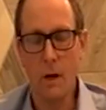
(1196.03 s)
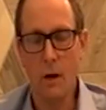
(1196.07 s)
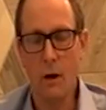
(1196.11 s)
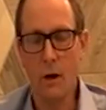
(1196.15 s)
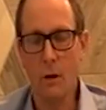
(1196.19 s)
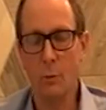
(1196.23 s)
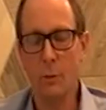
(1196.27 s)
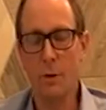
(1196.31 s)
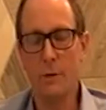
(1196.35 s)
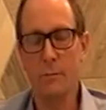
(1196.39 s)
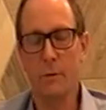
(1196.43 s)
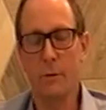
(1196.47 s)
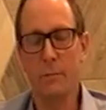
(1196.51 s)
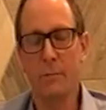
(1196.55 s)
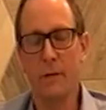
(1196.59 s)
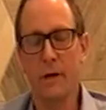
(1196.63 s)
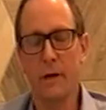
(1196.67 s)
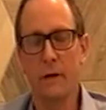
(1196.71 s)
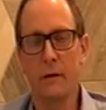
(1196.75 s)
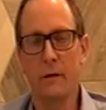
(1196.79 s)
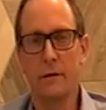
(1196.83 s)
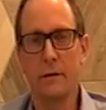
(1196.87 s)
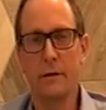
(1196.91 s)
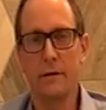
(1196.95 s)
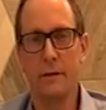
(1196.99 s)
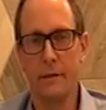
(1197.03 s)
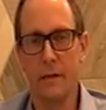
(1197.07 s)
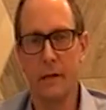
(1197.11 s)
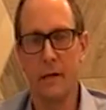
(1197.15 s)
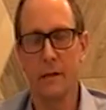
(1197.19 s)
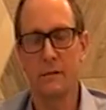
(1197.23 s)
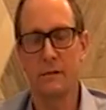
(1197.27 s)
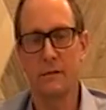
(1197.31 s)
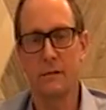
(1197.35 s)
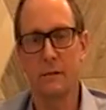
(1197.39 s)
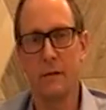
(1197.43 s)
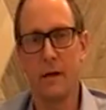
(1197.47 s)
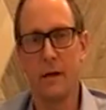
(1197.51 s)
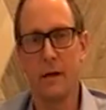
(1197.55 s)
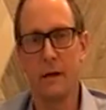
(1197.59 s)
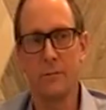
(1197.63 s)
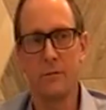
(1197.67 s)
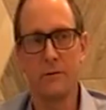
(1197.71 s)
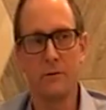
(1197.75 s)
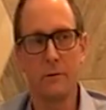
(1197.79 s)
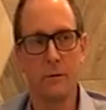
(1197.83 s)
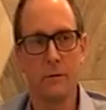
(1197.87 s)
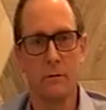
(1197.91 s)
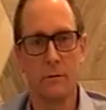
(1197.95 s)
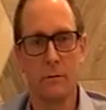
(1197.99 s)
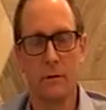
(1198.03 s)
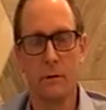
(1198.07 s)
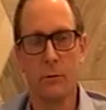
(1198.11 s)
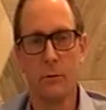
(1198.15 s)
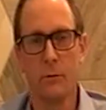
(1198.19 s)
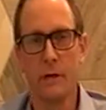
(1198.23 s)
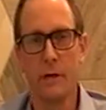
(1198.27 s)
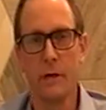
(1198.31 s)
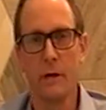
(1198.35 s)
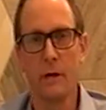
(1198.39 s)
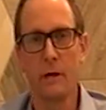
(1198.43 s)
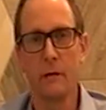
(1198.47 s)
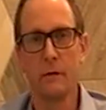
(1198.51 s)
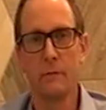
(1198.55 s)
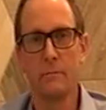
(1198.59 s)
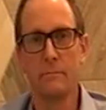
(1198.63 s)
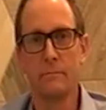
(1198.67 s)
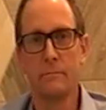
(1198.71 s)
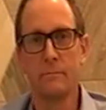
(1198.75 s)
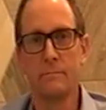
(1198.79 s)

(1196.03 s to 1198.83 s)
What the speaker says: Are we prepared? Yes, absolutely we are.